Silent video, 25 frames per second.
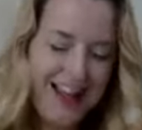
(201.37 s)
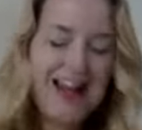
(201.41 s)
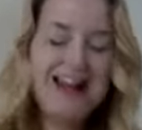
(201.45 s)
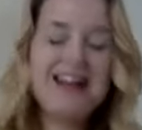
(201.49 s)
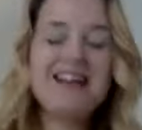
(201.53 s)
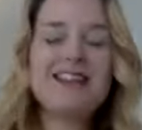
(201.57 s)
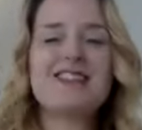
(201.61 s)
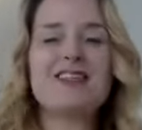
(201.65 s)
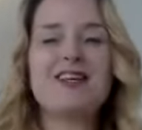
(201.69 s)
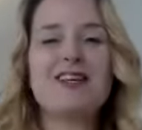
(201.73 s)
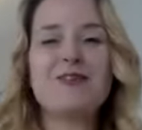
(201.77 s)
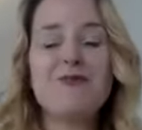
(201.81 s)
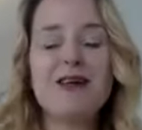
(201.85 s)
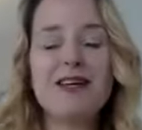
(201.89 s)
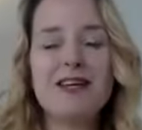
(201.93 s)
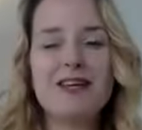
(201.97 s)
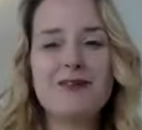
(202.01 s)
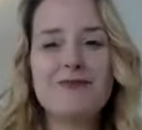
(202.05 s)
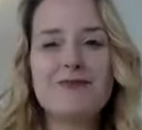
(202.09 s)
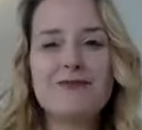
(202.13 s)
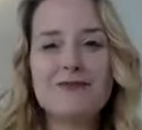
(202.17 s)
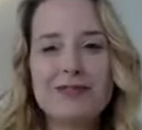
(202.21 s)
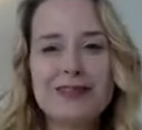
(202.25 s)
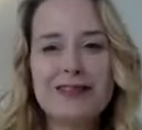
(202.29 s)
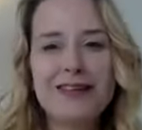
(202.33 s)
It's going to make
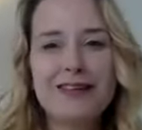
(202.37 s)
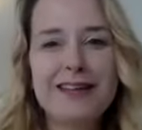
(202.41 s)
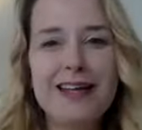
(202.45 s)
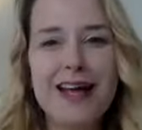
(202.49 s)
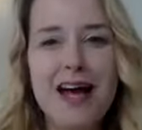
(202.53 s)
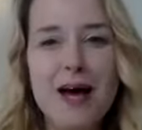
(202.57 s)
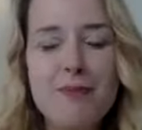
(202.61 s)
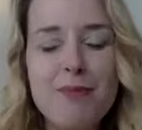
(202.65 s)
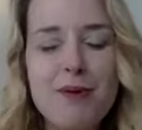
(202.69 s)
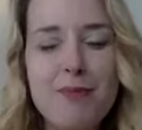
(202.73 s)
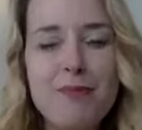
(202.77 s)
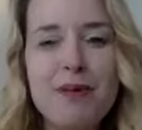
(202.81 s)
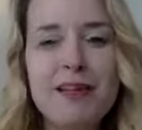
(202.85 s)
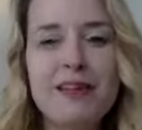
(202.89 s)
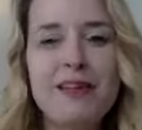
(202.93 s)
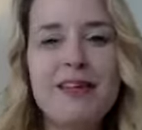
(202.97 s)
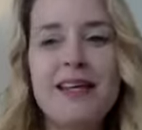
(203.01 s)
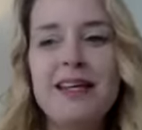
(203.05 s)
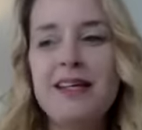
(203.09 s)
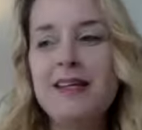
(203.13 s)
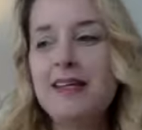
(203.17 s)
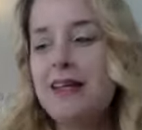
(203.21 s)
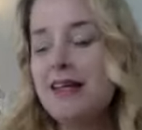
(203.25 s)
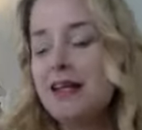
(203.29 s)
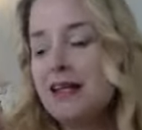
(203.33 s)
you really happy. But
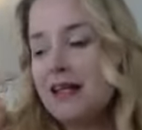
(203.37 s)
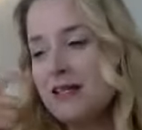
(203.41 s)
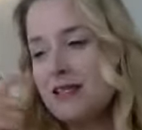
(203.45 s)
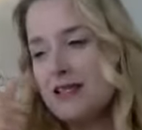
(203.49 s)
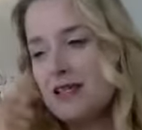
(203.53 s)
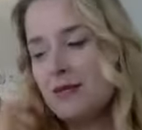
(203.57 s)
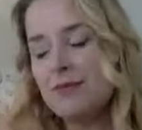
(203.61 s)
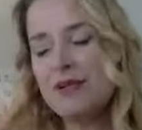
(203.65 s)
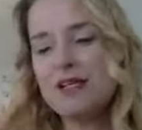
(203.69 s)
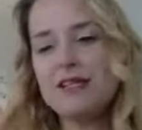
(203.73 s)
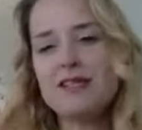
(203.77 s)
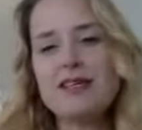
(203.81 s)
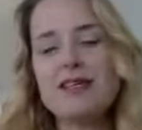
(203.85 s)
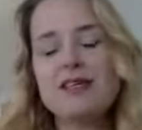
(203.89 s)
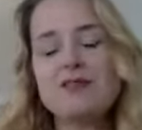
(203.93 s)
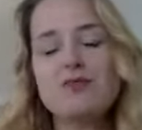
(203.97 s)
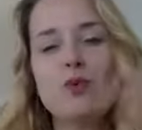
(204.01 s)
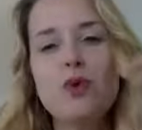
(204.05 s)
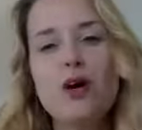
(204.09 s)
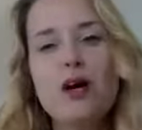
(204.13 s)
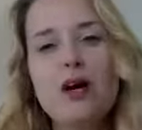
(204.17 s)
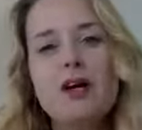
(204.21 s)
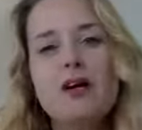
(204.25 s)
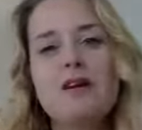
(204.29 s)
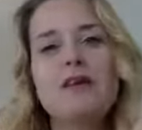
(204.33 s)
then somebody says,
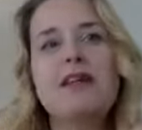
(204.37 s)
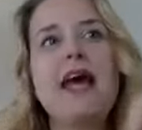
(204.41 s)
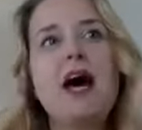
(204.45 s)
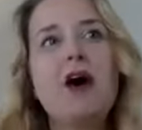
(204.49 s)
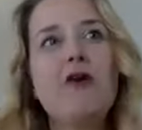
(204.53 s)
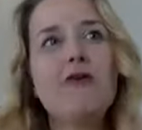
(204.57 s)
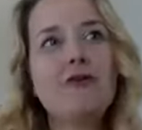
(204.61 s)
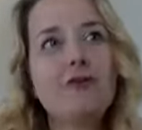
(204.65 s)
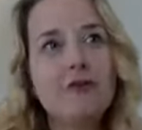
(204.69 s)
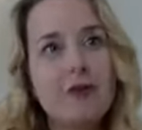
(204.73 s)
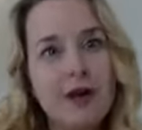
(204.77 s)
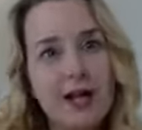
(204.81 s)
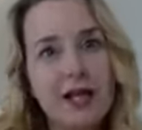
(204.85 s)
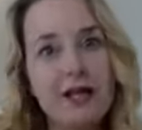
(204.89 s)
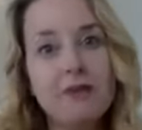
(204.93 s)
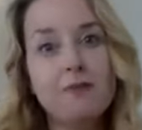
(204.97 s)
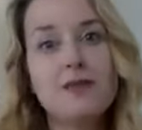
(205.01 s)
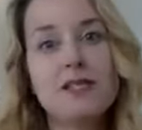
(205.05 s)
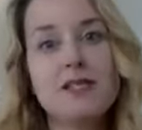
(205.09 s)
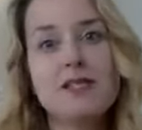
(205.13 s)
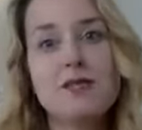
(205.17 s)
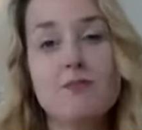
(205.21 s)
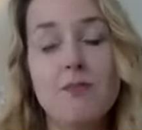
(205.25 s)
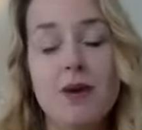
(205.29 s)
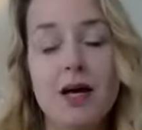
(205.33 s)
well, now frame
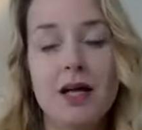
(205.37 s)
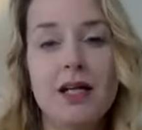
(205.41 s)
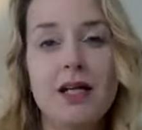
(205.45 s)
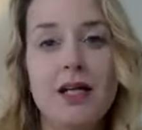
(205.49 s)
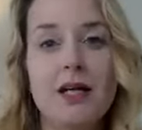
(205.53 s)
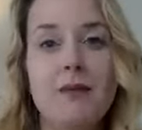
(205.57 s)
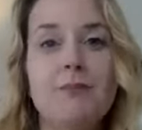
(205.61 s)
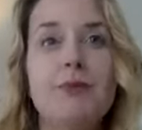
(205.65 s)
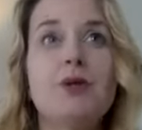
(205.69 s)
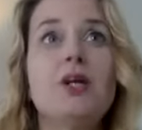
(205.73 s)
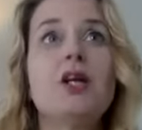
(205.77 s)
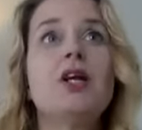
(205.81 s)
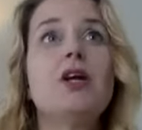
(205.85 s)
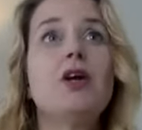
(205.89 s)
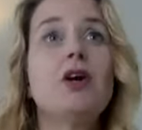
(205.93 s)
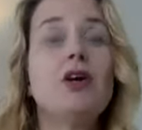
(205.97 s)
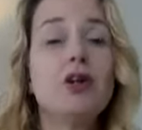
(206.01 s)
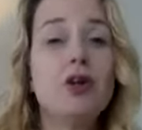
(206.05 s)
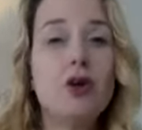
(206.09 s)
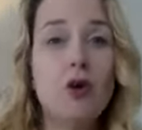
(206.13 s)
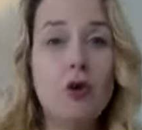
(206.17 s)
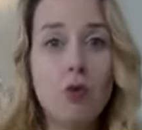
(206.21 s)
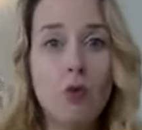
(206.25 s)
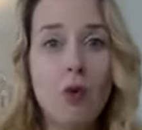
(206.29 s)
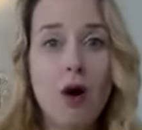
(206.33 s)
this money and put it on
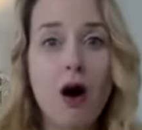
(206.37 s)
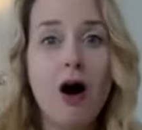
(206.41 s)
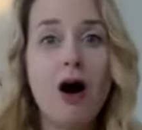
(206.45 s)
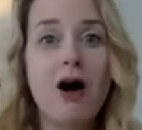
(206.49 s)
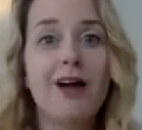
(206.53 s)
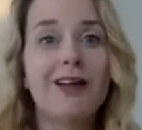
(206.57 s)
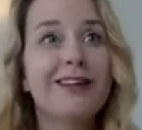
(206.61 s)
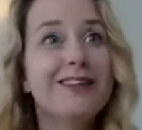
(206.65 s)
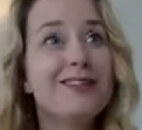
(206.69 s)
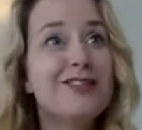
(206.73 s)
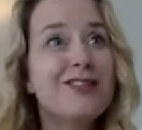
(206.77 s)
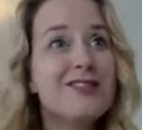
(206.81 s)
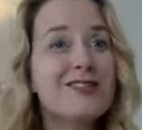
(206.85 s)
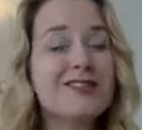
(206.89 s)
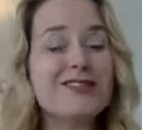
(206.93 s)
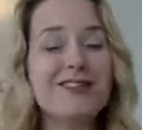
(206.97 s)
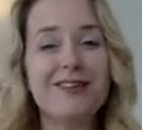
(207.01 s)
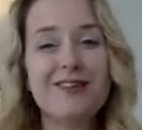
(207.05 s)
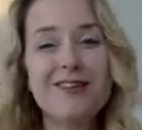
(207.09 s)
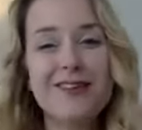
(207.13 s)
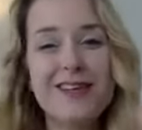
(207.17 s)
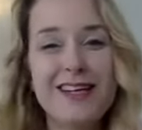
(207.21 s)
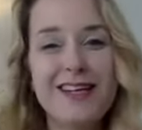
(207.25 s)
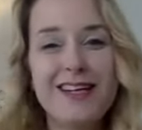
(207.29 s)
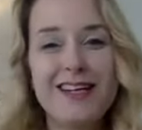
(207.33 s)
your wall and just
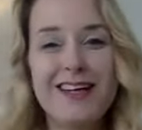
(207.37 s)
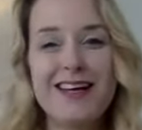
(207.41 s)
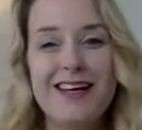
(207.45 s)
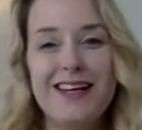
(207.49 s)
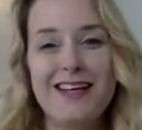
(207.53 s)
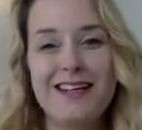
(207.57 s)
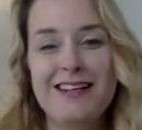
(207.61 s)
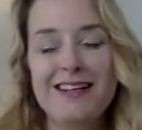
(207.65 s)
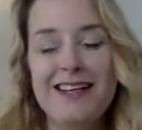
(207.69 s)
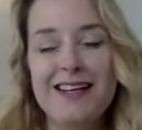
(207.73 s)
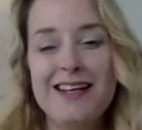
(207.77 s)
look at it